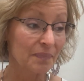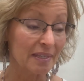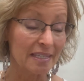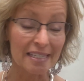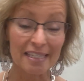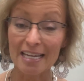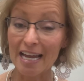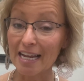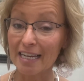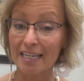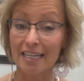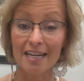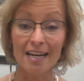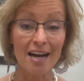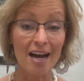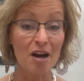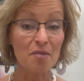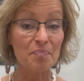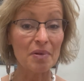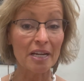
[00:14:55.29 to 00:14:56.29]
It's not going to
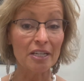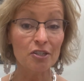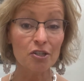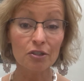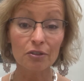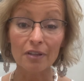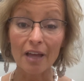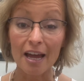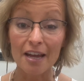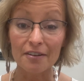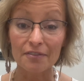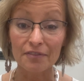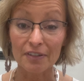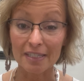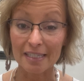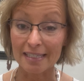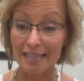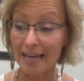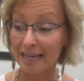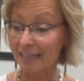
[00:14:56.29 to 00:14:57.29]
upend your life.
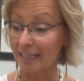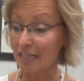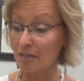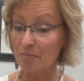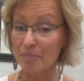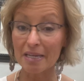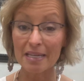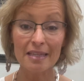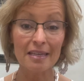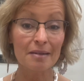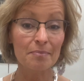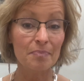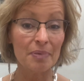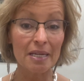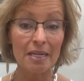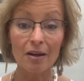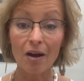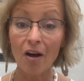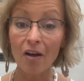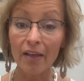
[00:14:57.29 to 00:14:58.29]
It's not going to be the
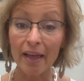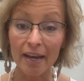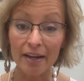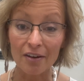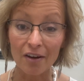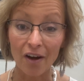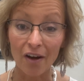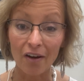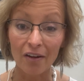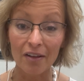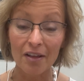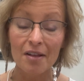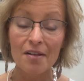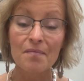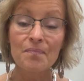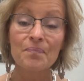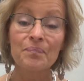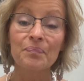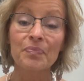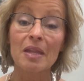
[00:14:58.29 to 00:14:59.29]
be all end all,
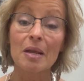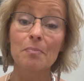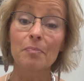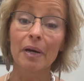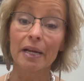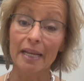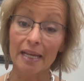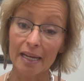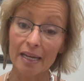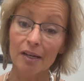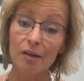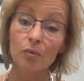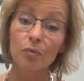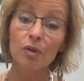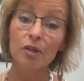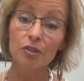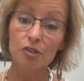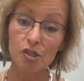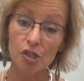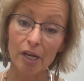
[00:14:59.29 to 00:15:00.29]
but it
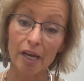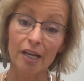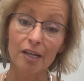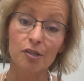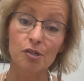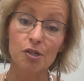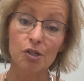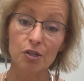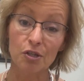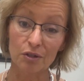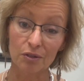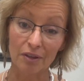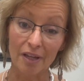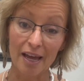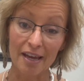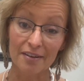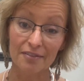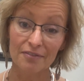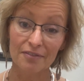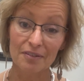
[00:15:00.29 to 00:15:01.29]
will change your
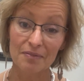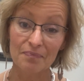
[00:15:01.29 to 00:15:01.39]
life.